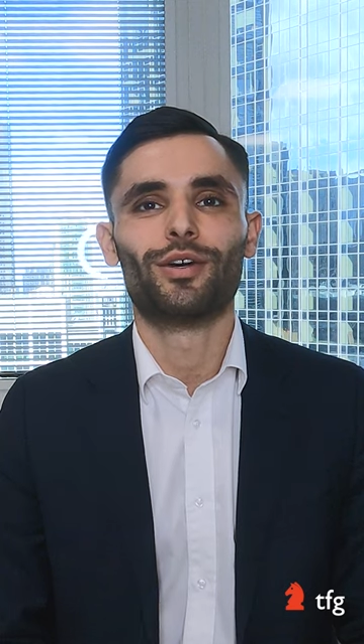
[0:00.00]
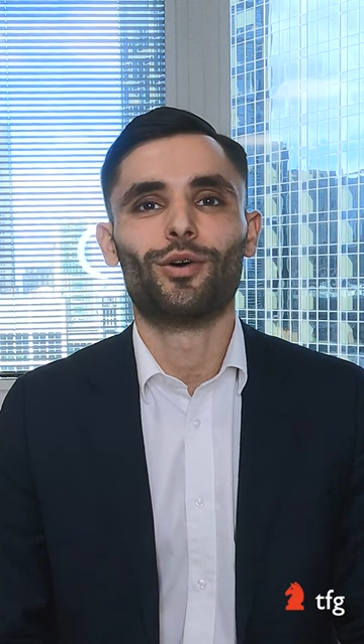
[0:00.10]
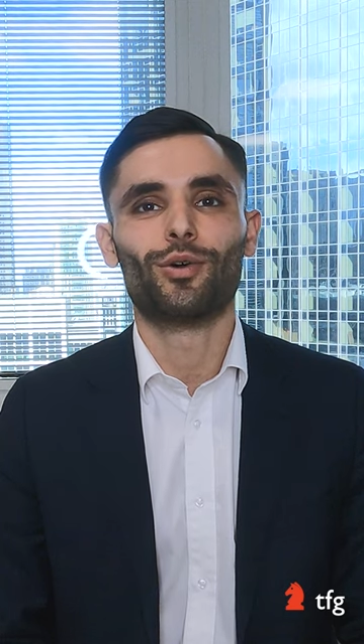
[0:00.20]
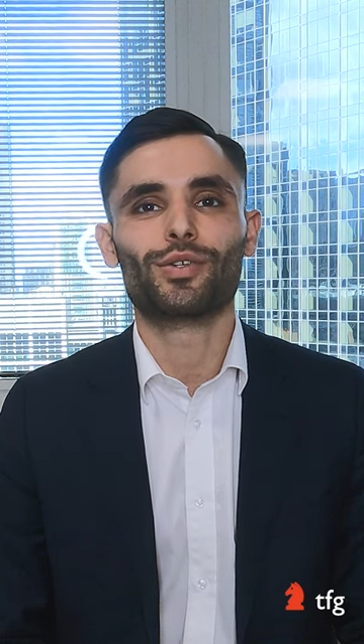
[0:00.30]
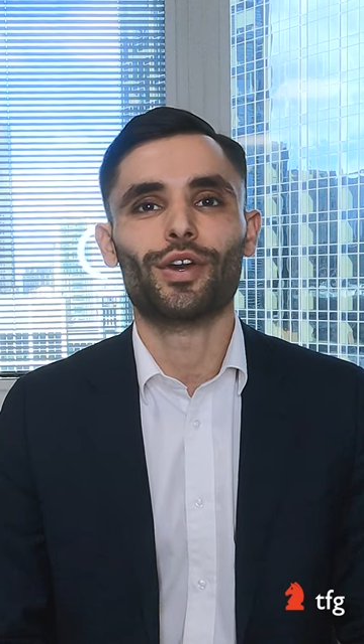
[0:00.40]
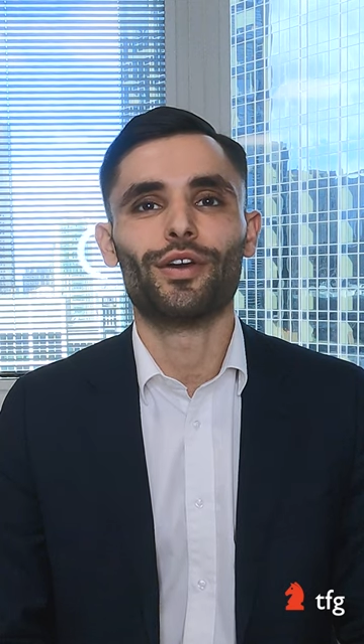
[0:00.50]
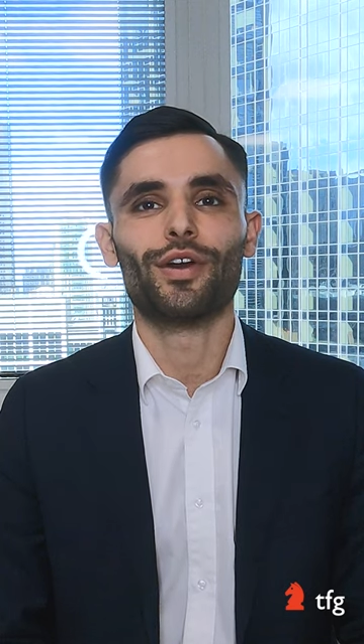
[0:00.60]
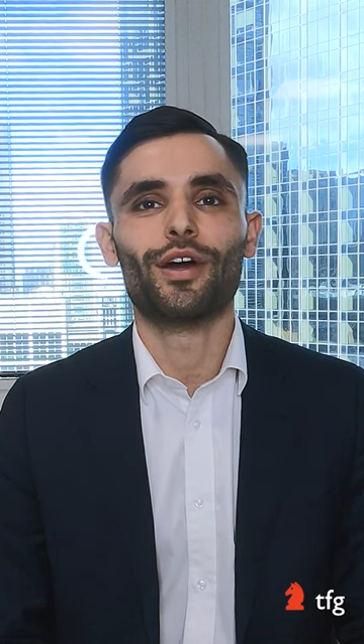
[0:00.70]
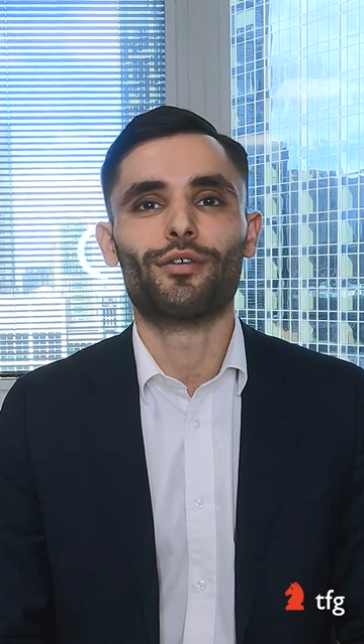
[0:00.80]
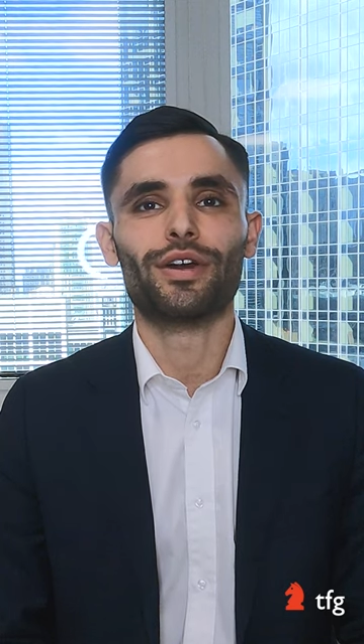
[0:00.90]
also
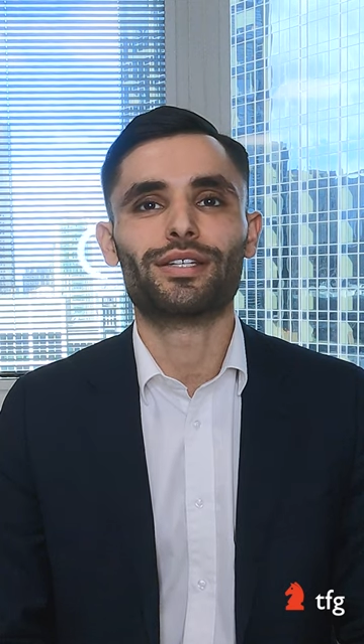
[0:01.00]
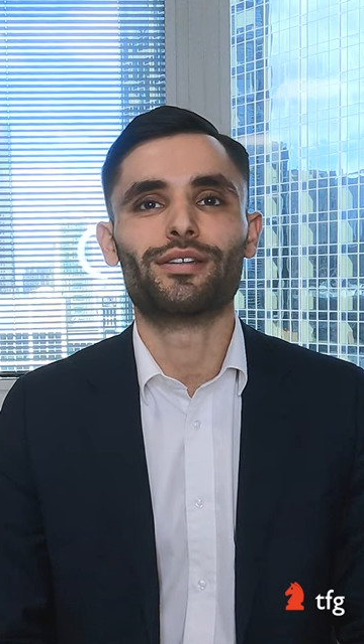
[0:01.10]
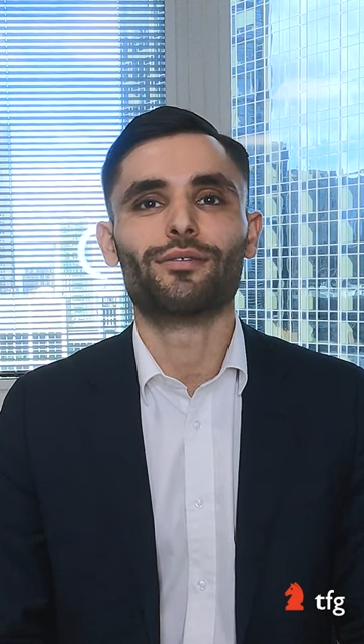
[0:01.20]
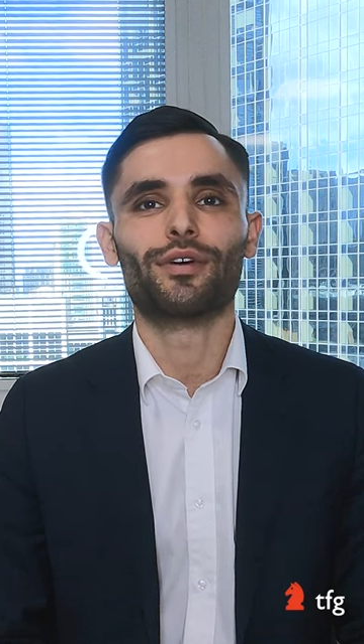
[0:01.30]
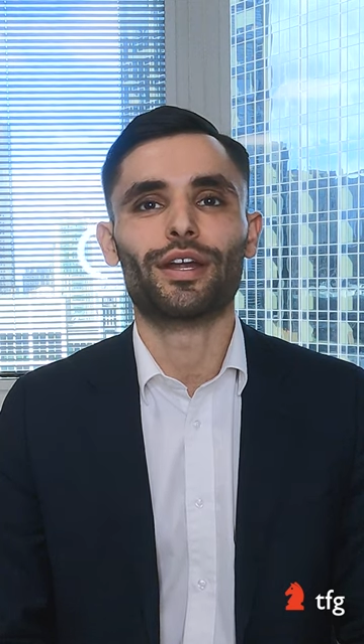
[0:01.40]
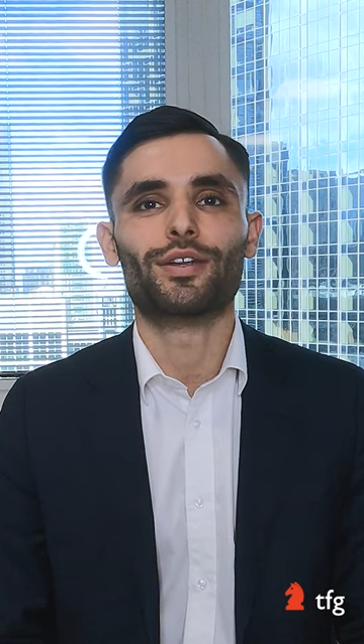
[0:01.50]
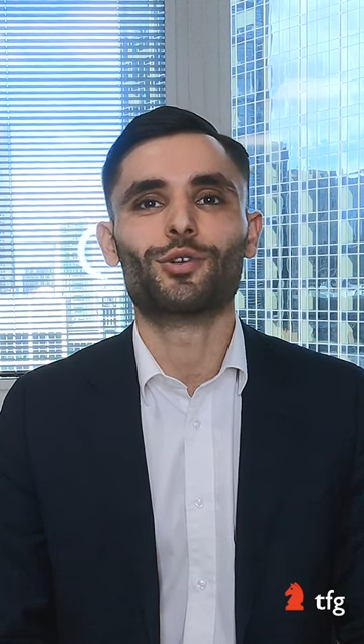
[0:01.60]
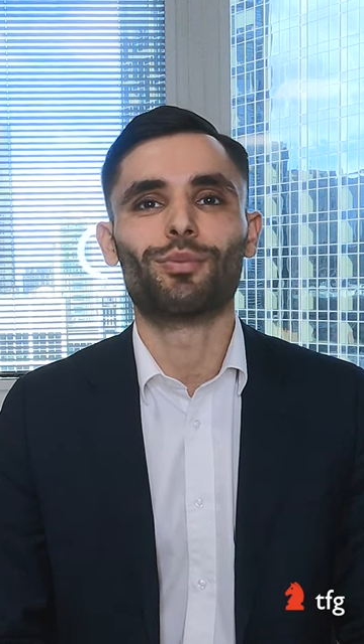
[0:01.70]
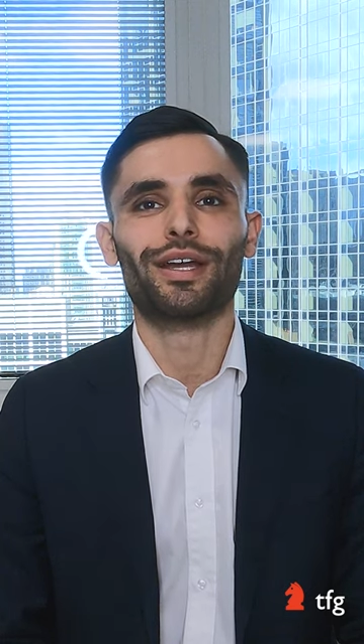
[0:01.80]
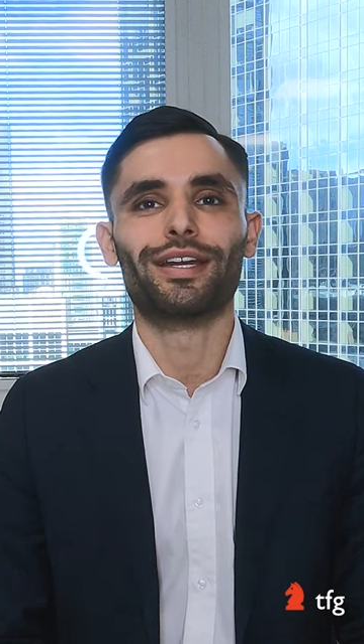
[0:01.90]
a recent
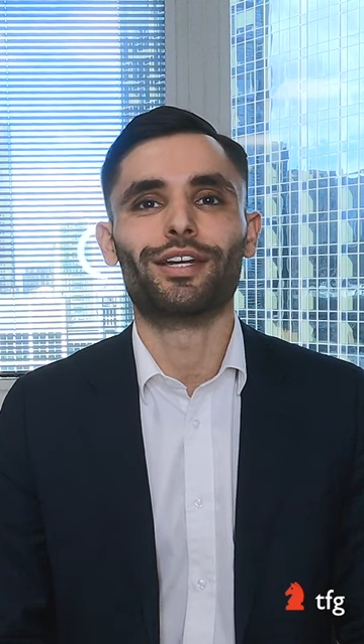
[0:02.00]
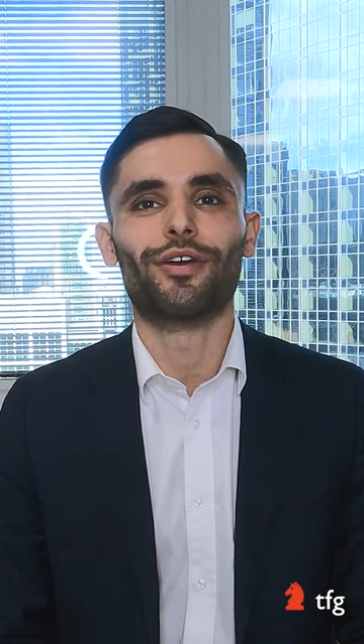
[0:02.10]
financial planning